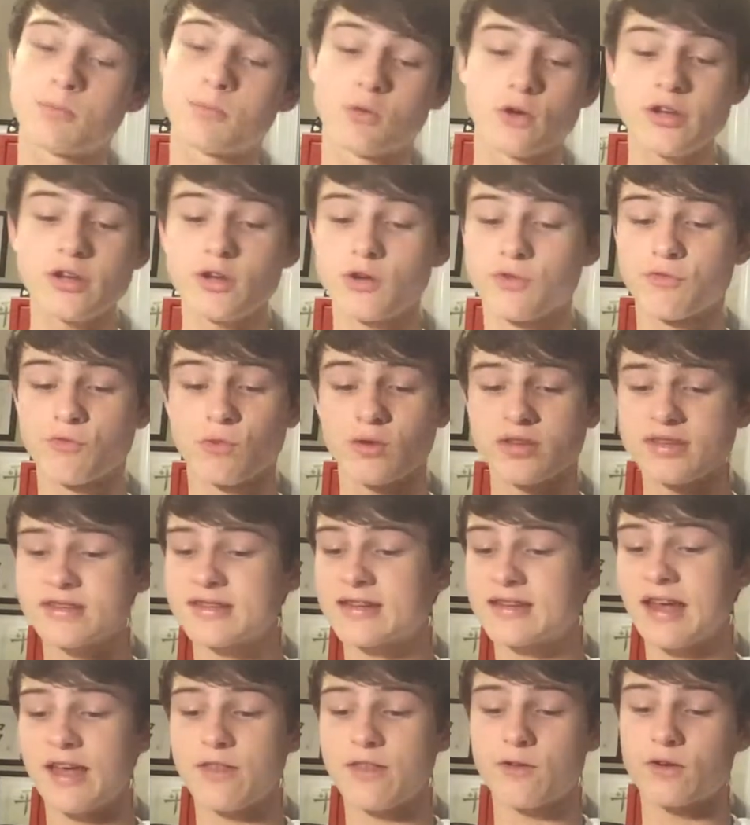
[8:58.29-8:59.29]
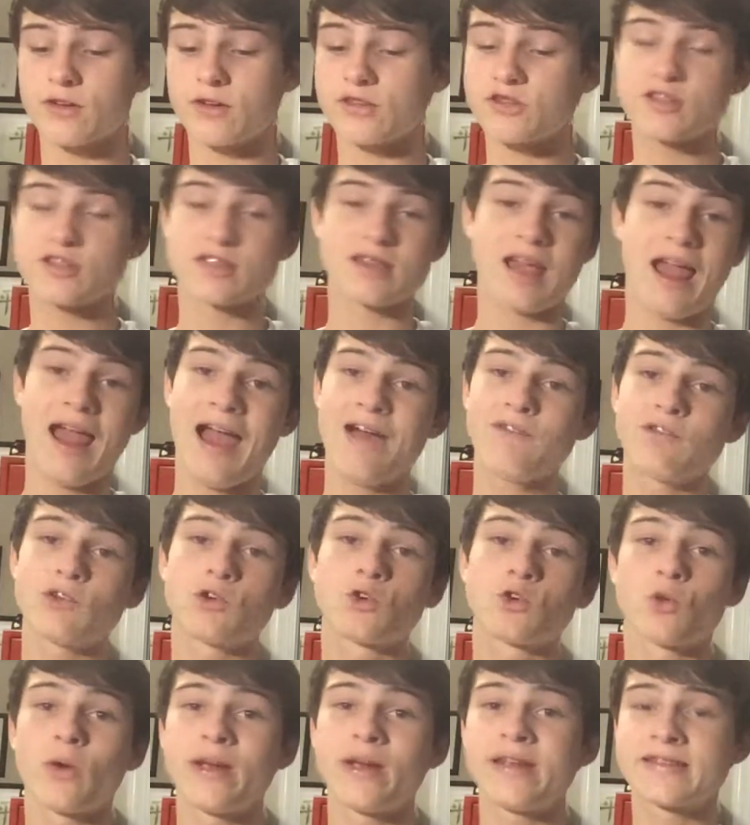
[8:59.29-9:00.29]
bring your friends together and just have a
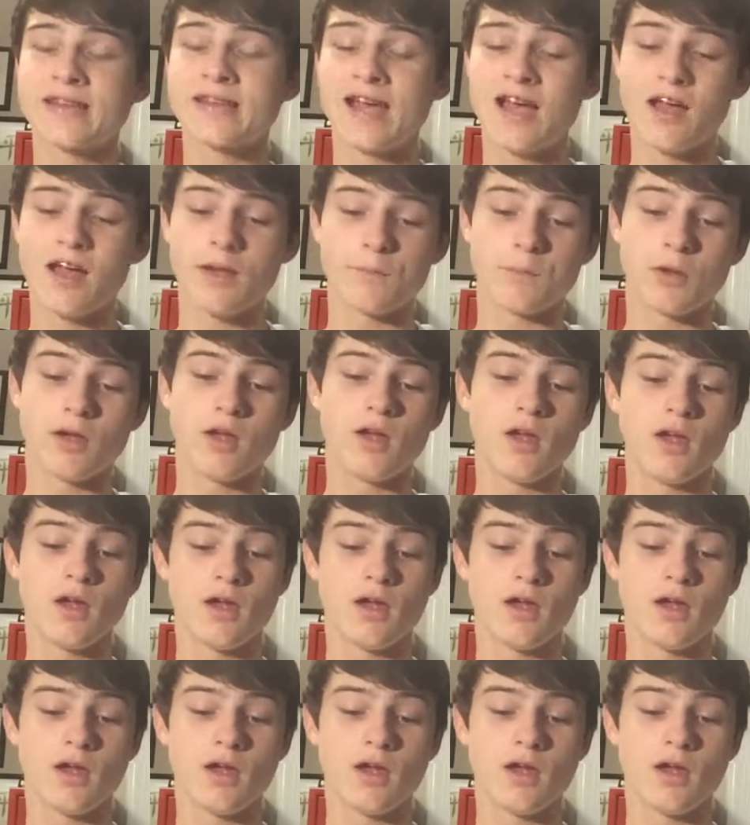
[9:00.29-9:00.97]
great time.